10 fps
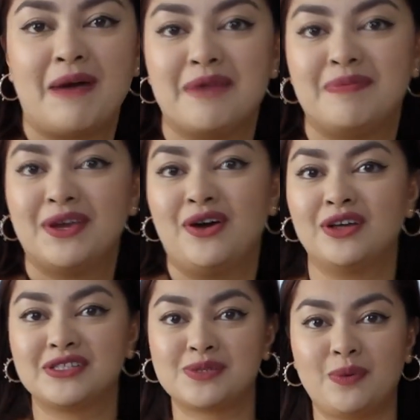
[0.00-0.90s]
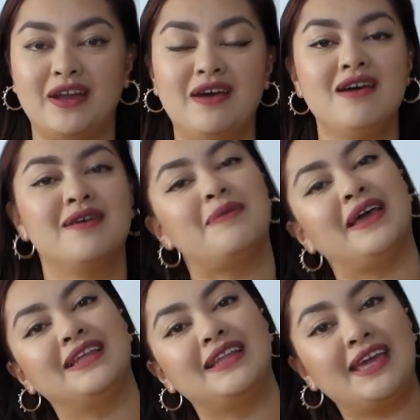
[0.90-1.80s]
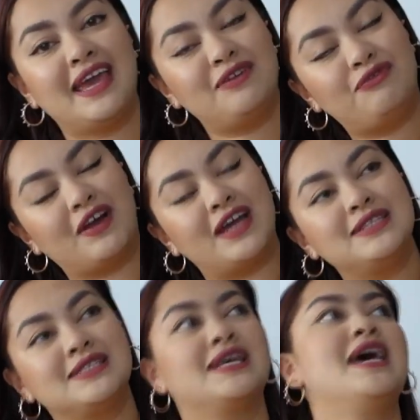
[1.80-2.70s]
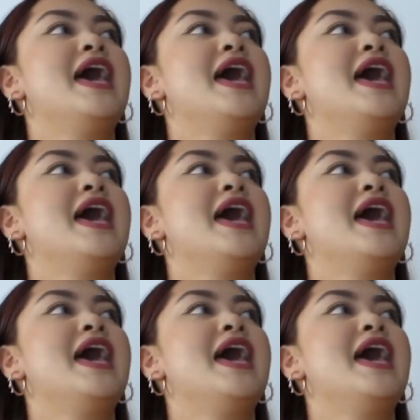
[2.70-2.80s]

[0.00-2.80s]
Piping Hot Sweater by Lily Kate France.